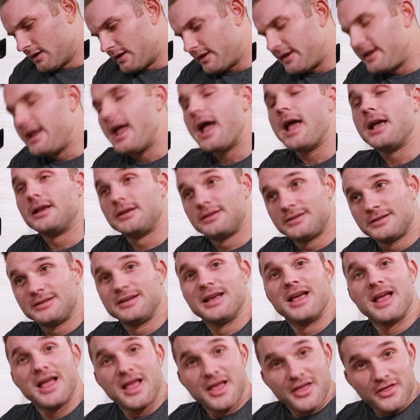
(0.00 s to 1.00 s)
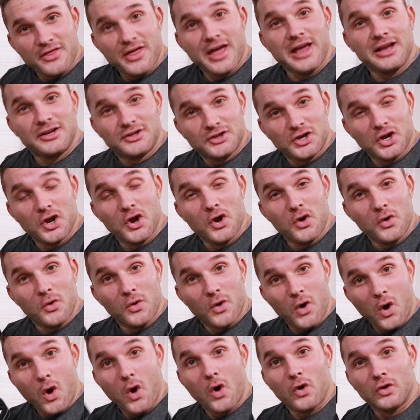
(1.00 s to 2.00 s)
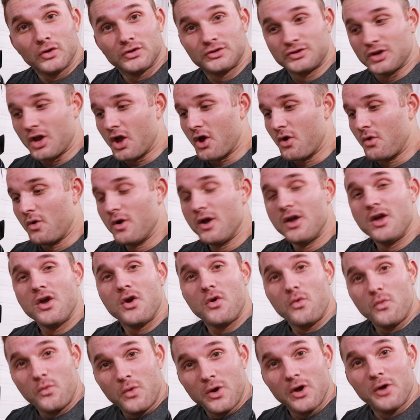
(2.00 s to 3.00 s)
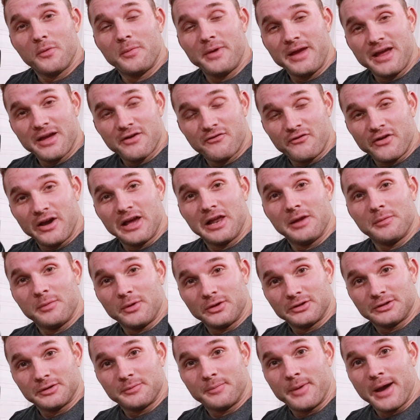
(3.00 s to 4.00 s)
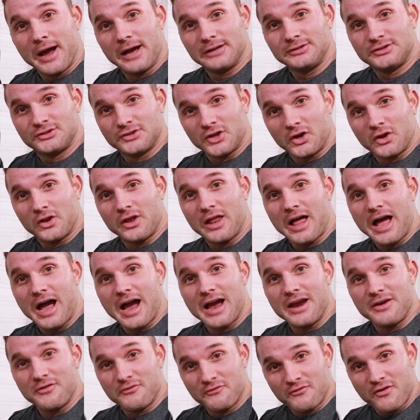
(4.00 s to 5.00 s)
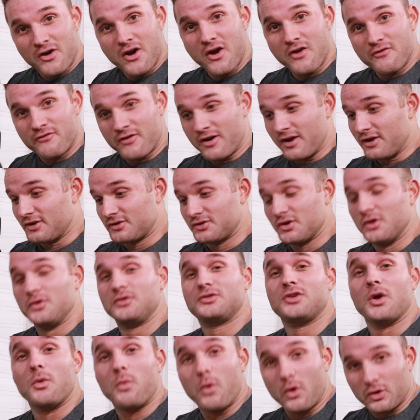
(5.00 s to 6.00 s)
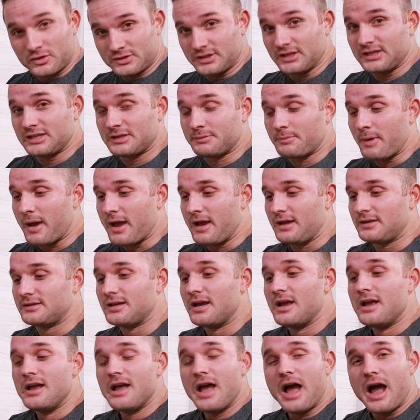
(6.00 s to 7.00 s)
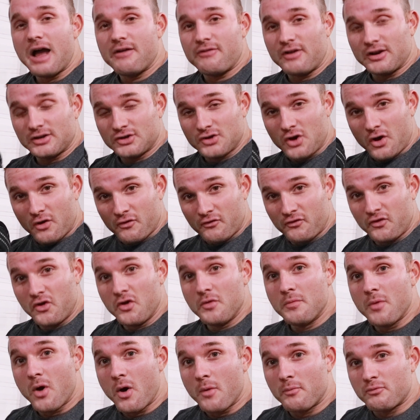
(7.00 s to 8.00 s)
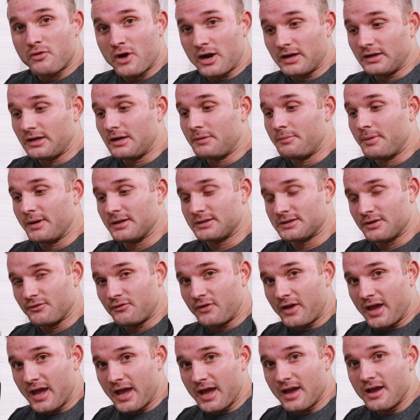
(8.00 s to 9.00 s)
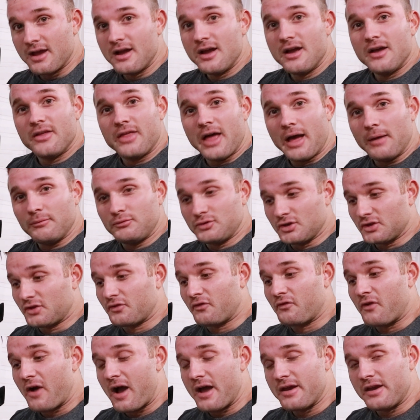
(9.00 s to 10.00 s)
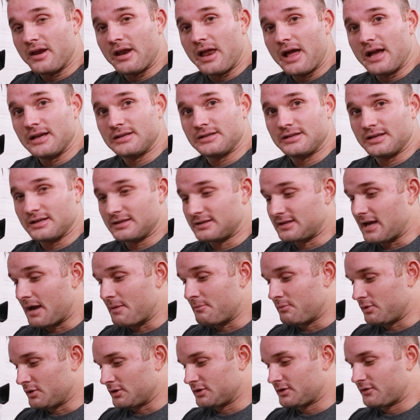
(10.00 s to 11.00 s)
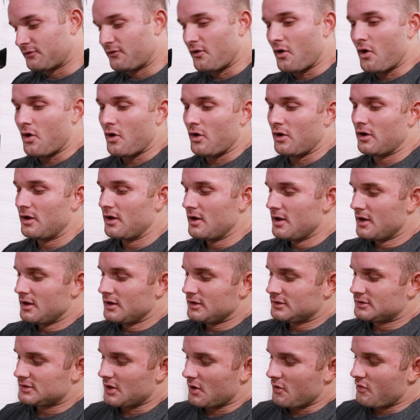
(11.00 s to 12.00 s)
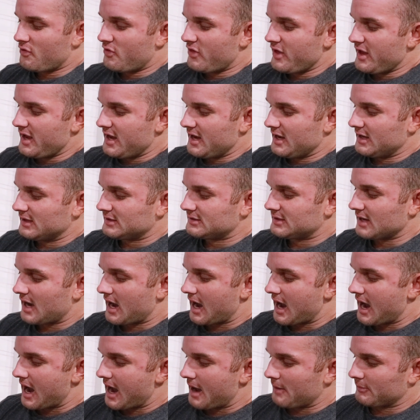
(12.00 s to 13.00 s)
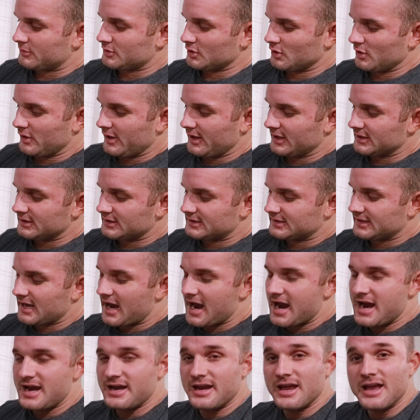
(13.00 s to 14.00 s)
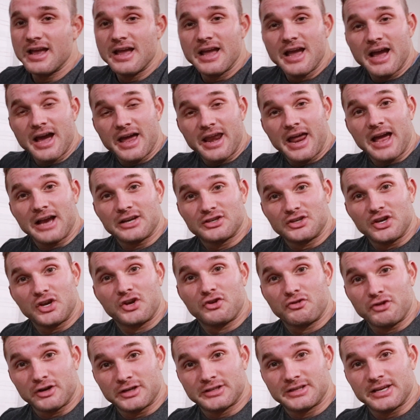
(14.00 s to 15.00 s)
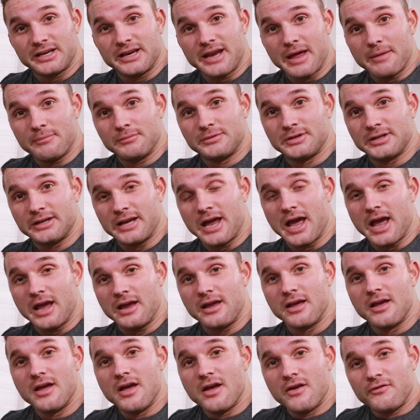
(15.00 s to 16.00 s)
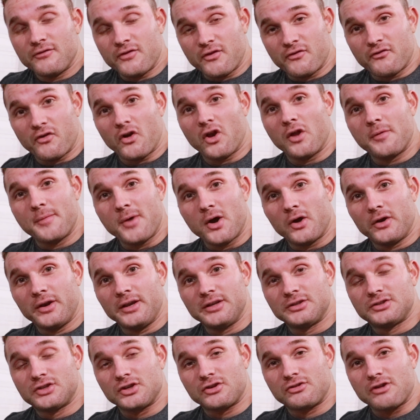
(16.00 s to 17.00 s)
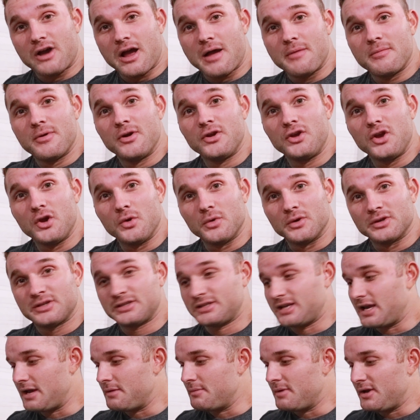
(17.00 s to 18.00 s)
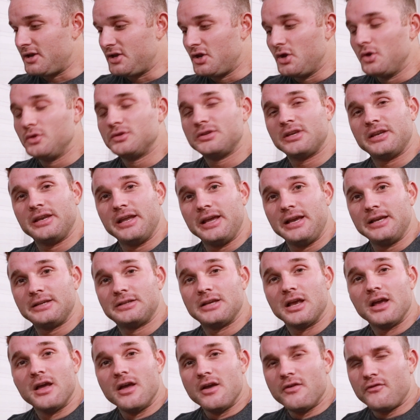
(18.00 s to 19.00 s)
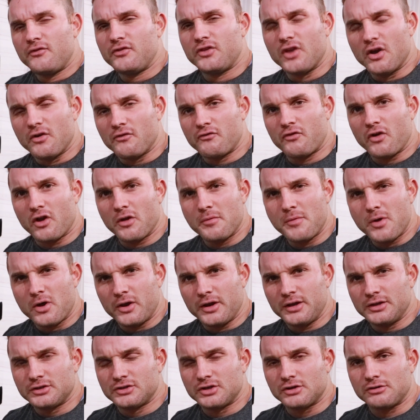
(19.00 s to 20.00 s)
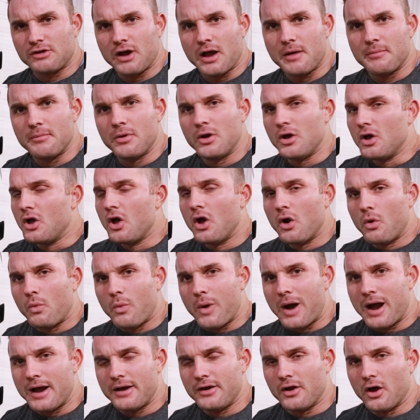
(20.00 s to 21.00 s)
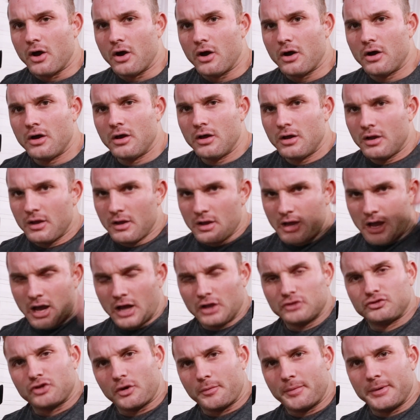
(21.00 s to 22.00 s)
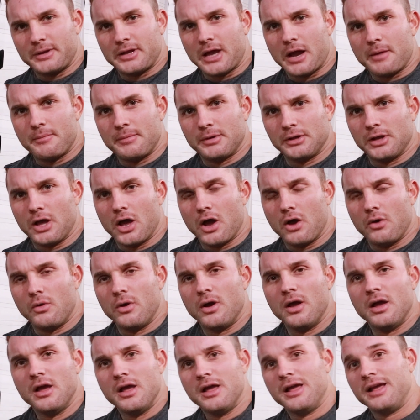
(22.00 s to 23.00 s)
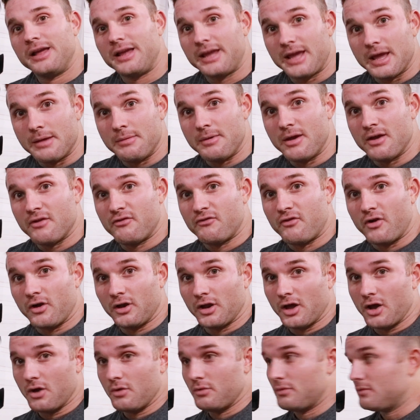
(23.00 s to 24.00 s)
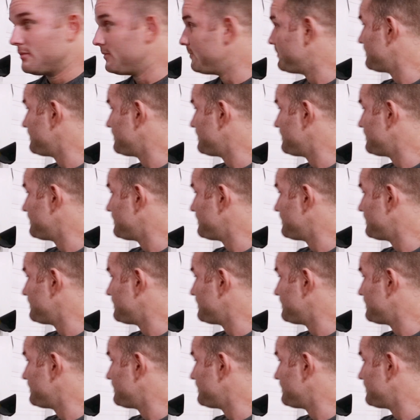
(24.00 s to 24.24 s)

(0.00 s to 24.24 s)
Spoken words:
Yes, they too also will be available to purchase online very soon. So watch this space. I've actually got a few more branded bits of kit that I'm just finalising the samples for. So these are absolutely insane, and I actually christened them today. If you follow me on Instagram, you will see me using these. If you don't follow me on Instagram, why not? I'll drop it down below. Give me a follow.